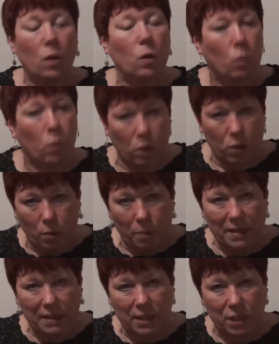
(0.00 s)
what your
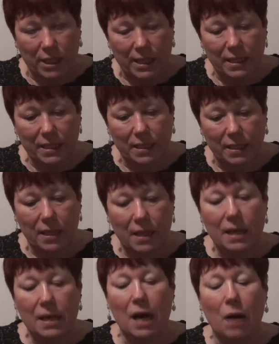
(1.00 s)
message is,
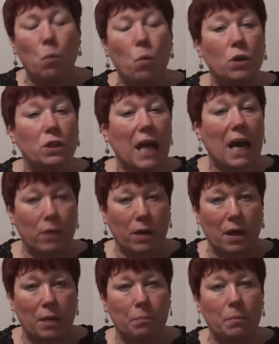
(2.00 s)
and what
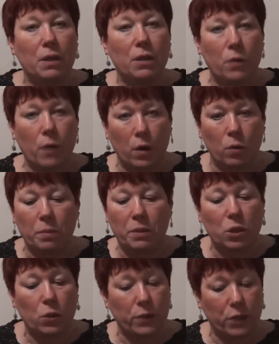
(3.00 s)
outcome you hope
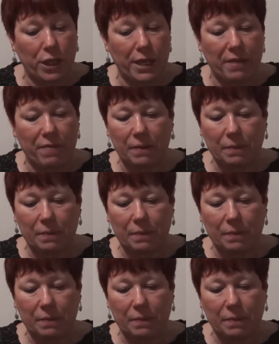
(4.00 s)
to achieve.